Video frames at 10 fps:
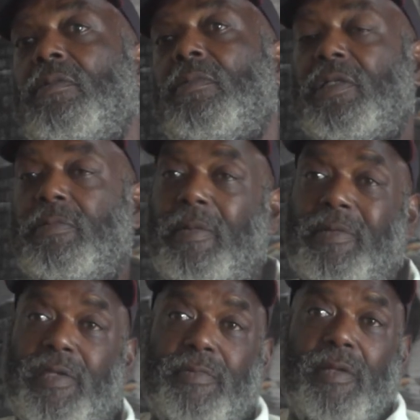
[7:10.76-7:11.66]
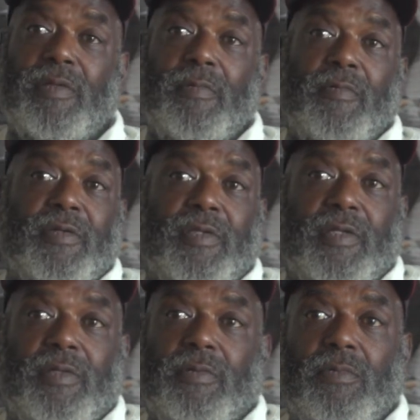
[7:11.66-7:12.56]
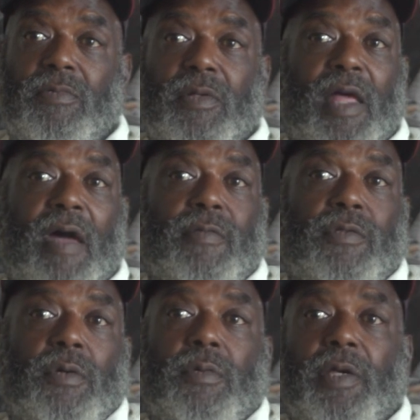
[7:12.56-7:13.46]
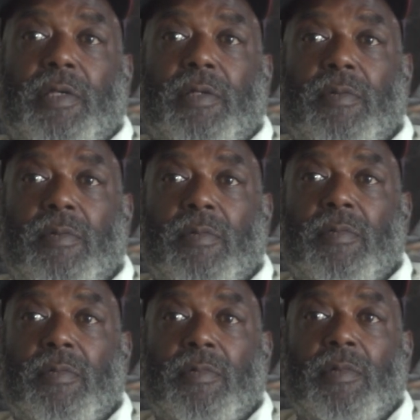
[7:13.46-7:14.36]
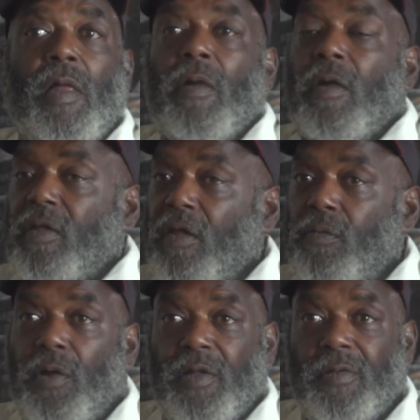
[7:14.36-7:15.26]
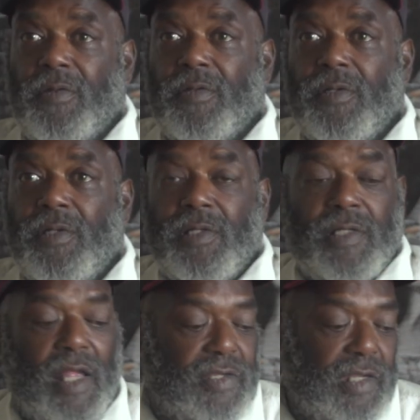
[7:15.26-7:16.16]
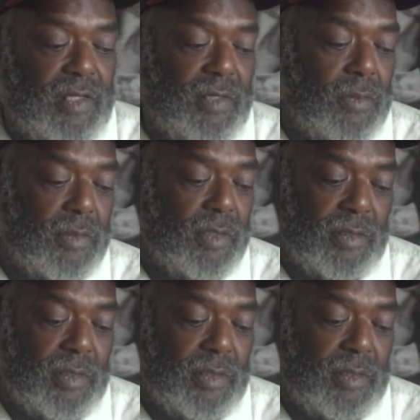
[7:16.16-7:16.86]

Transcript: But maybe some of us just wanna have it to throw away. Cause guess what? That shit gonna...